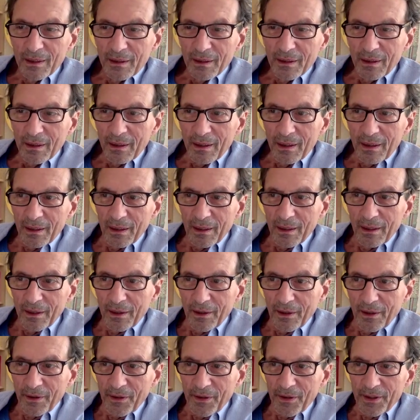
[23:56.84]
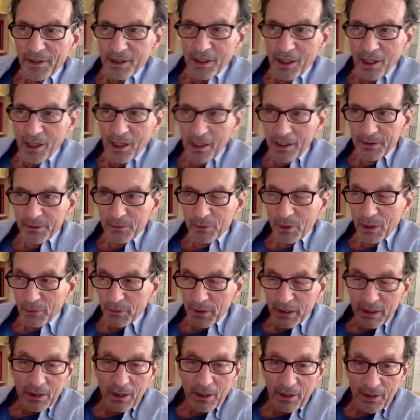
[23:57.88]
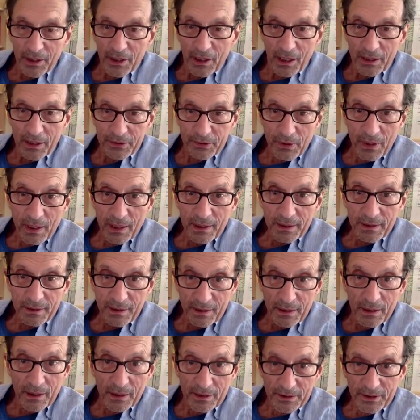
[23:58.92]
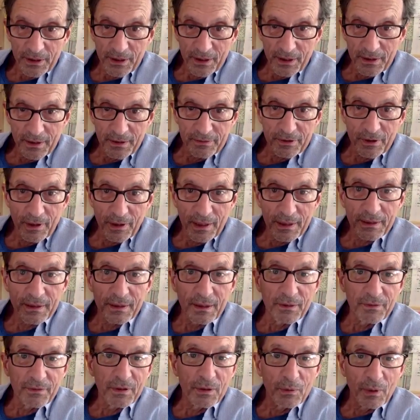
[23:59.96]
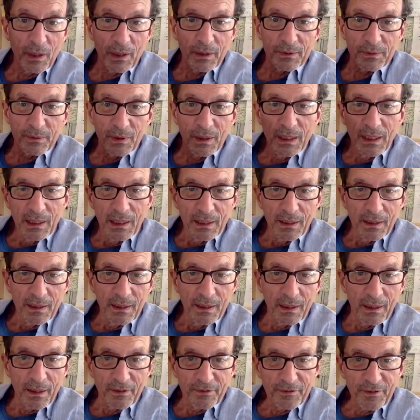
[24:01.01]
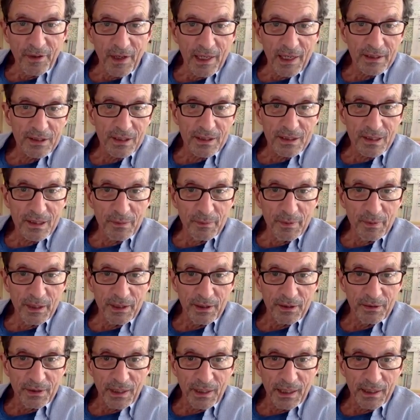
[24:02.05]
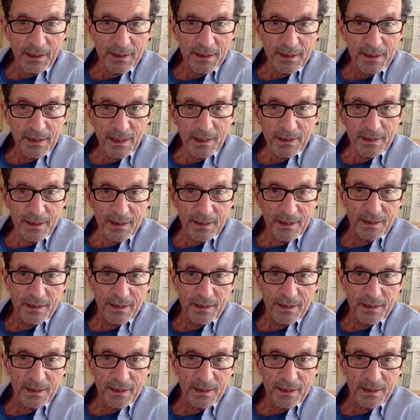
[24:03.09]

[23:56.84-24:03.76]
uh, the alt, what we call the alt right, the alternative right, if you want uh, fascism in the United States to